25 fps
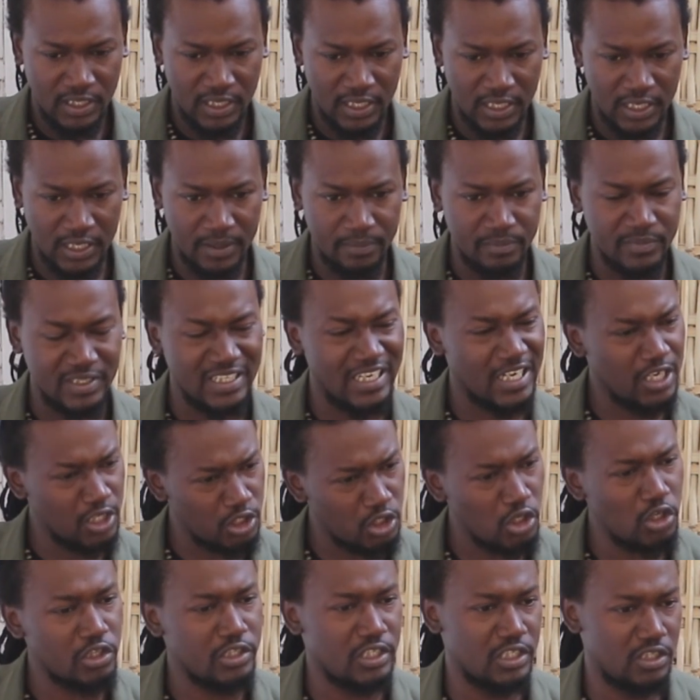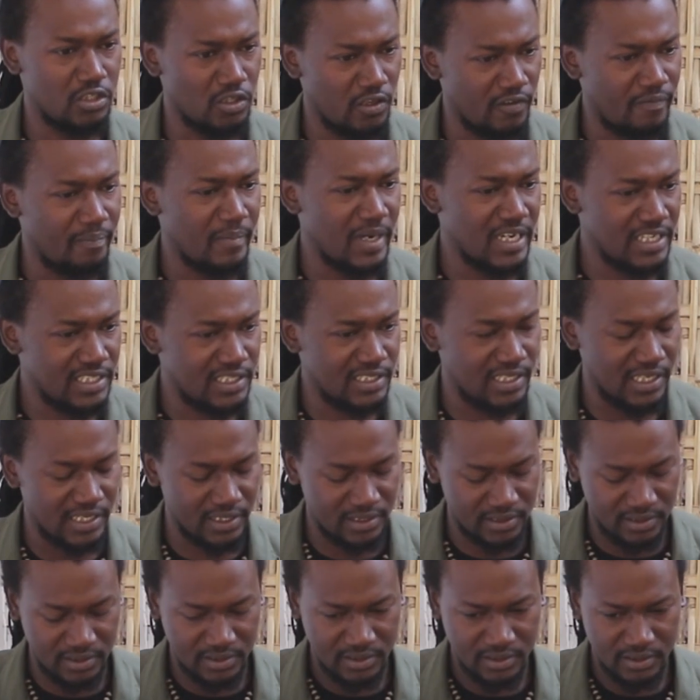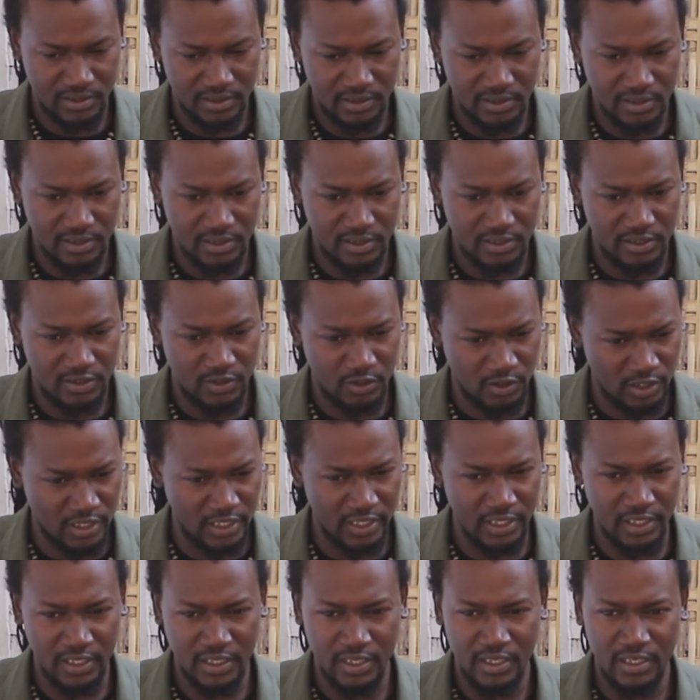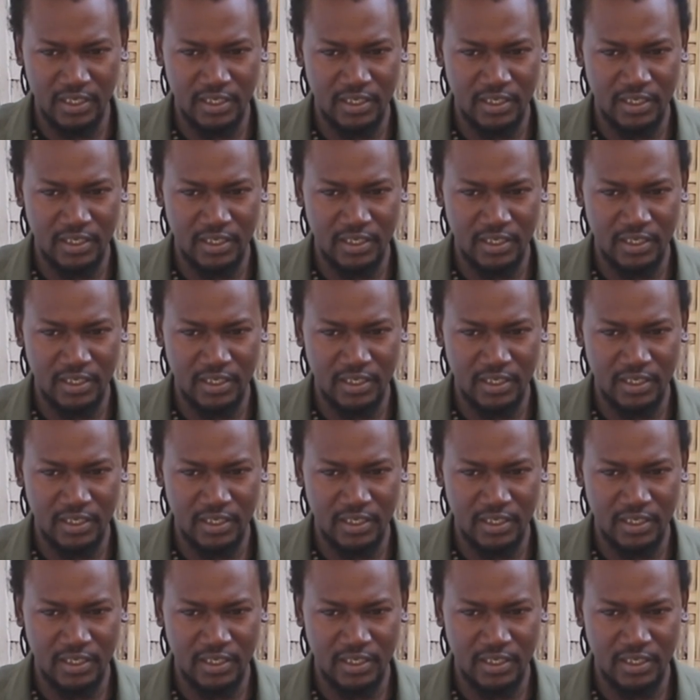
um, the resources of my state okay